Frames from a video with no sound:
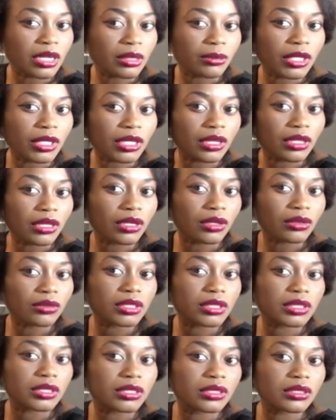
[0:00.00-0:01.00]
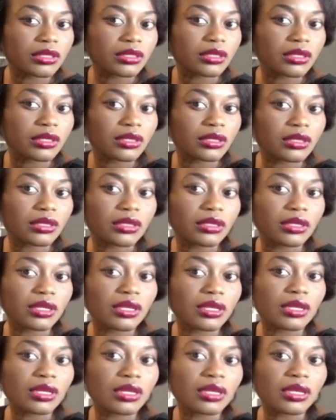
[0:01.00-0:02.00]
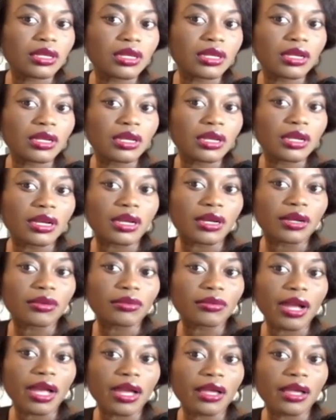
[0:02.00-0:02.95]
Make sure to subscribe, like, and share my videos.